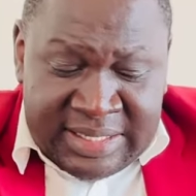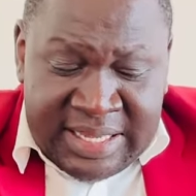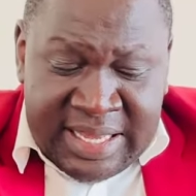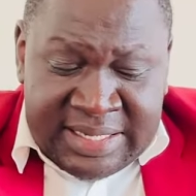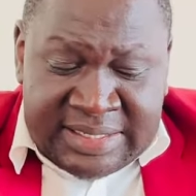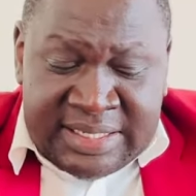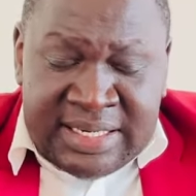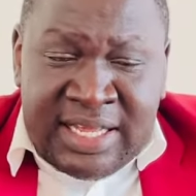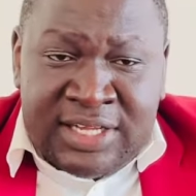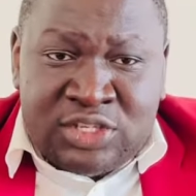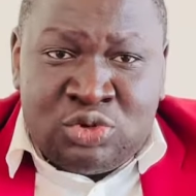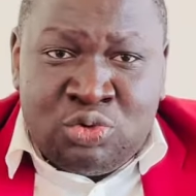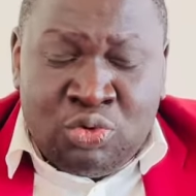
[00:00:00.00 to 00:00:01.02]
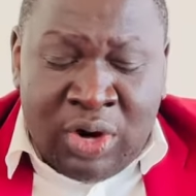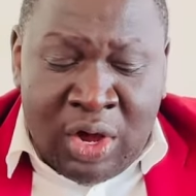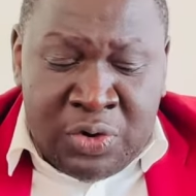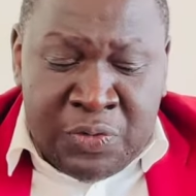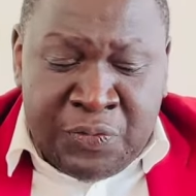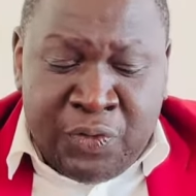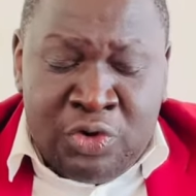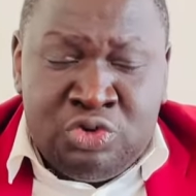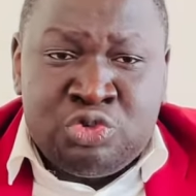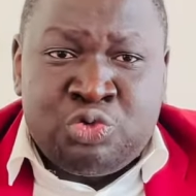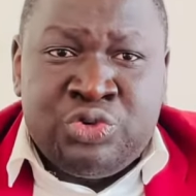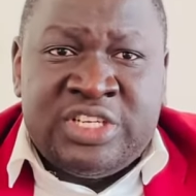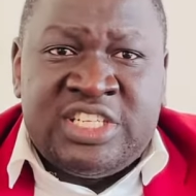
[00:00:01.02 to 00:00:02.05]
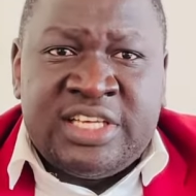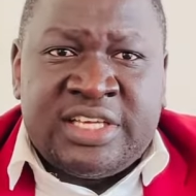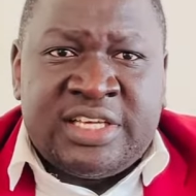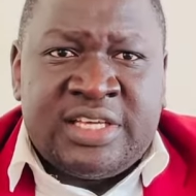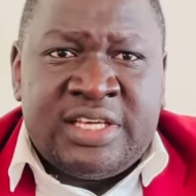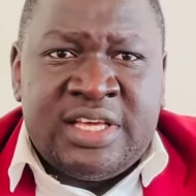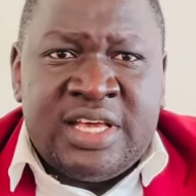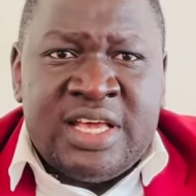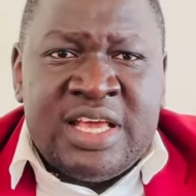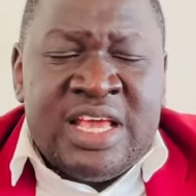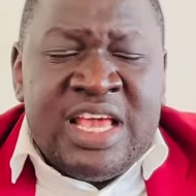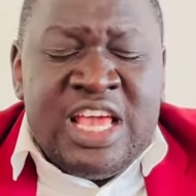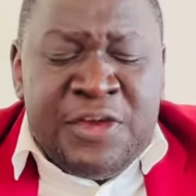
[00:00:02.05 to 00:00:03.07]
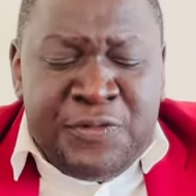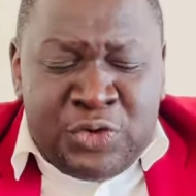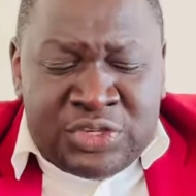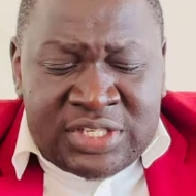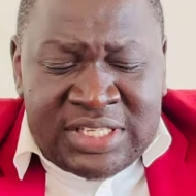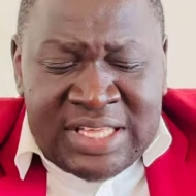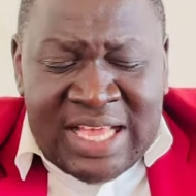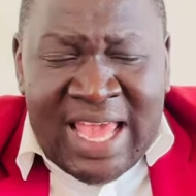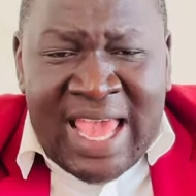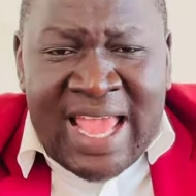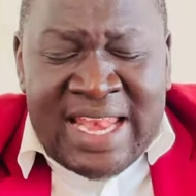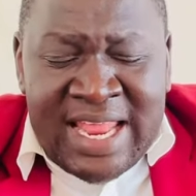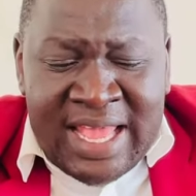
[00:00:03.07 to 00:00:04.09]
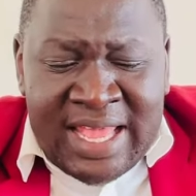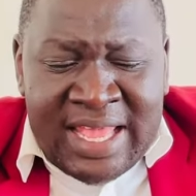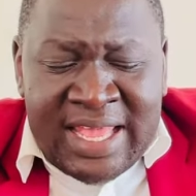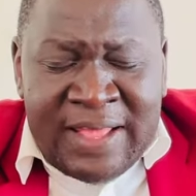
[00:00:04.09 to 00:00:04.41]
a serious ground for you to critique. If you see any